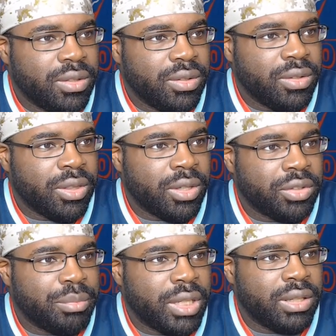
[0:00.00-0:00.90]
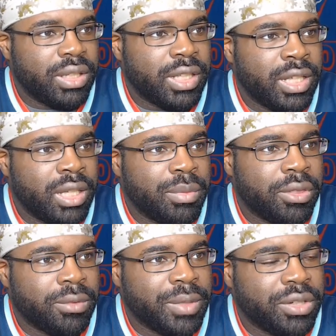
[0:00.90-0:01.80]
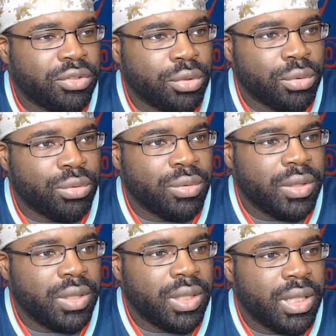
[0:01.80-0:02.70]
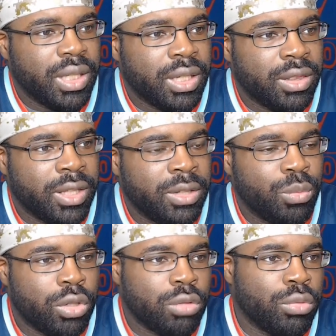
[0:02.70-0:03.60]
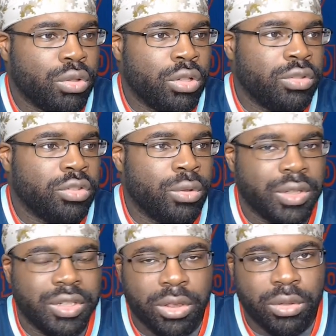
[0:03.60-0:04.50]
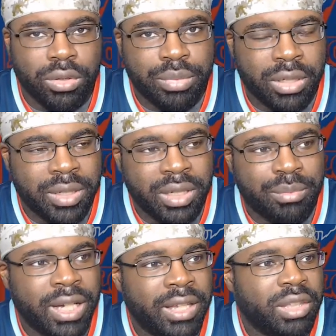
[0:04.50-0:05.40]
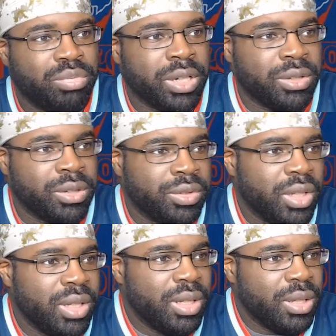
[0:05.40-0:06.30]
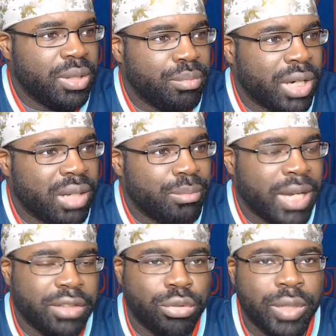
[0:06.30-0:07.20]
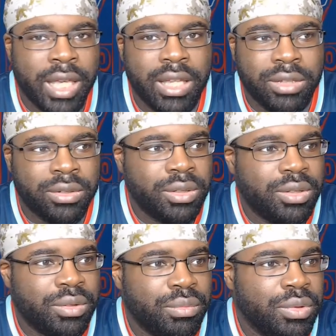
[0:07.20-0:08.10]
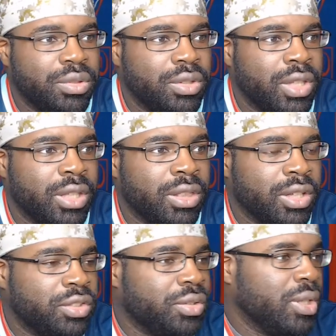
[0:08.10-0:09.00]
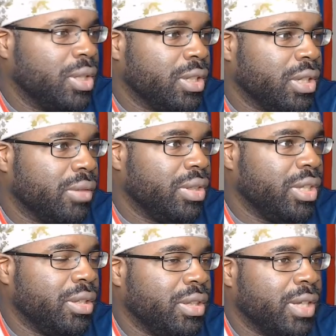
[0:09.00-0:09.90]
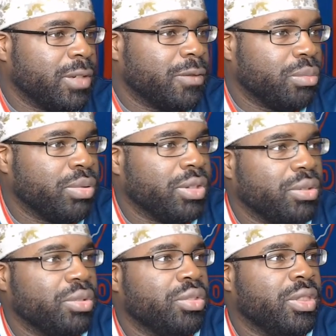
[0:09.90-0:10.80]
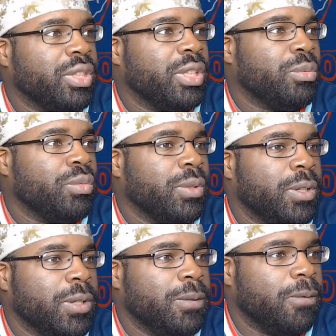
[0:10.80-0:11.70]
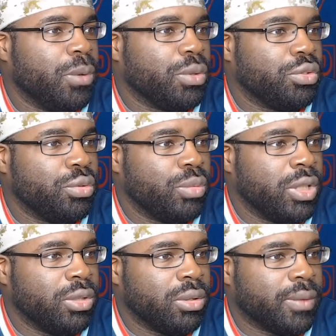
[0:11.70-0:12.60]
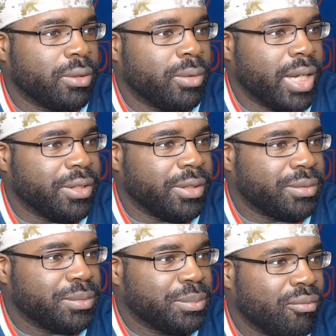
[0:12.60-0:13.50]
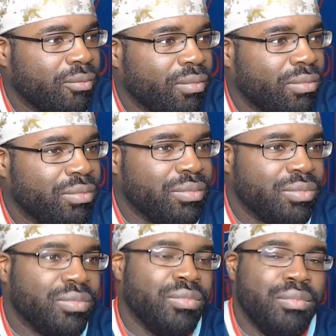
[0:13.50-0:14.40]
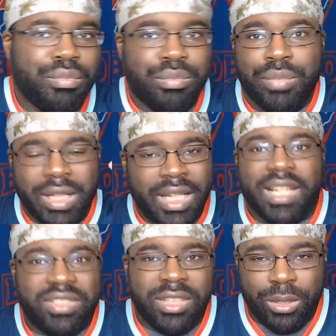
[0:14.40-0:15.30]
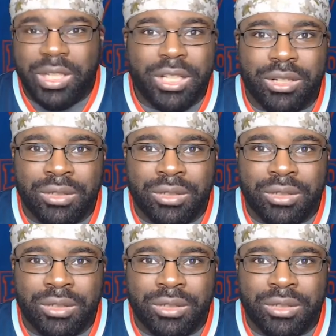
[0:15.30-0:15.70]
thus making the game 3-2. And then 1 more goal scored in the third period by the Predators by Matt Duchene, and thus giving the Nashville Predators the 4-2 win over the Kraken. But like I said earlier,